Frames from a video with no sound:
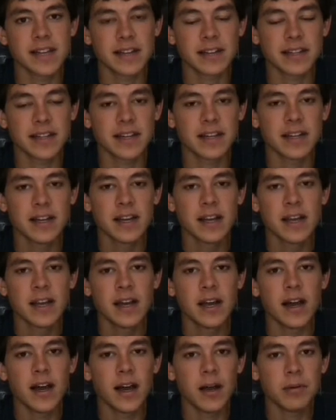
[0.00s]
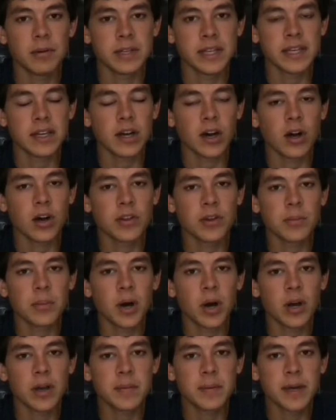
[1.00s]
out there. When he got on the
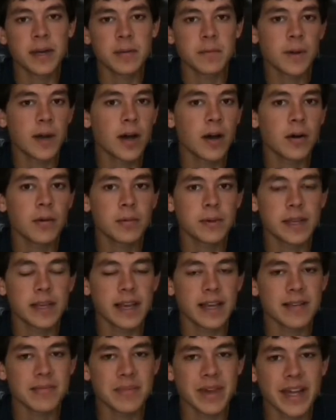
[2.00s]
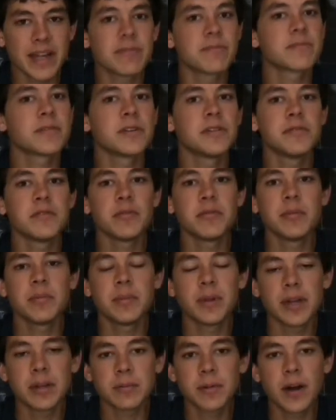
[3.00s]
ball, he played well. When he had a man in front of him, he
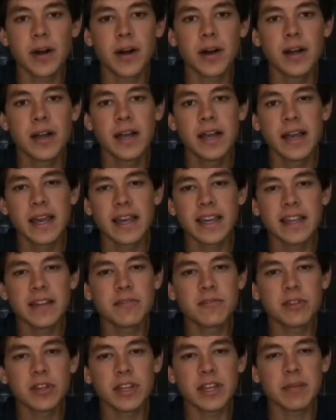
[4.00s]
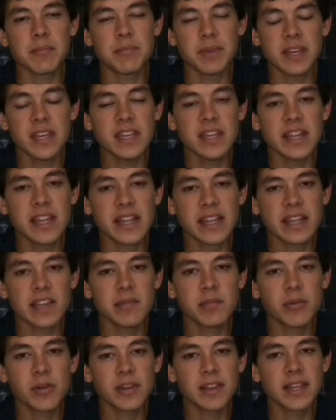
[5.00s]
played well. He didn't really get beat at any
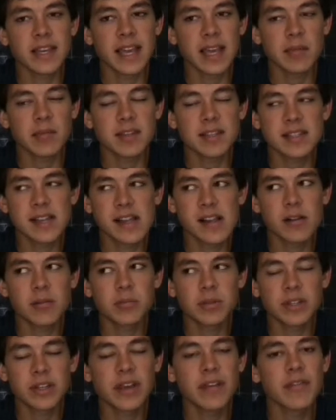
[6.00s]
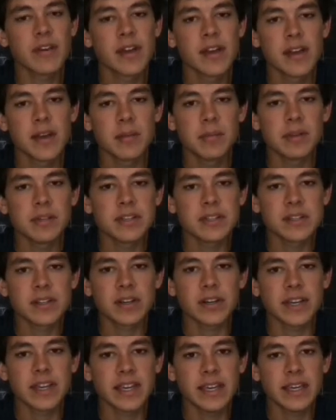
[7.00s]
point in the game last night, I don't believe, but still,
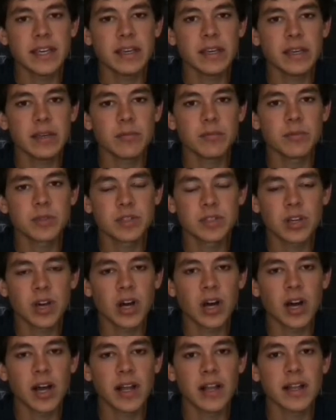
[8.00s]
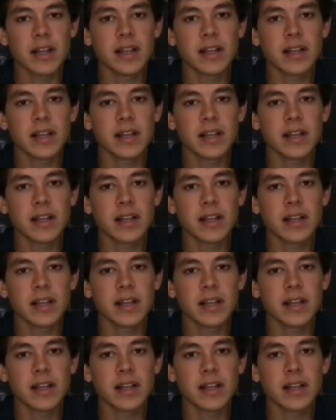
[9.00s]
he was not